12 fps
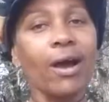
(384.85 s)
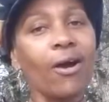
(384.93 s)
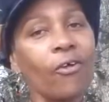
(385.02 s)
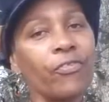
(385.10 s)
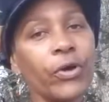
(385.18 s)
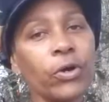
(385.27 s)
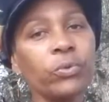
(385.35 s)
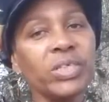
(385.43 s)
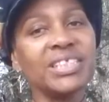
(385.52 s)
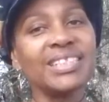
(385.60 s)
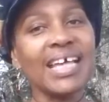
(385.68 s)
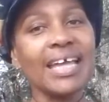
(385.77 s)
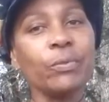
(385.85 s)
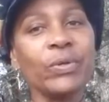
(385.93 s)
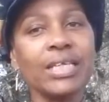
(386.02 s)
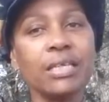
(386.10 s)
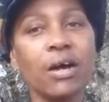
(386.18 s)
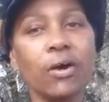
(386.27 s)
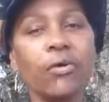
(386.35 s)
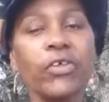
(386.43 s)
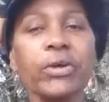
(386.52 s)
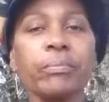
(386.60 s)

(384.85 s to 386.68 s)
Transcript: although we say we know.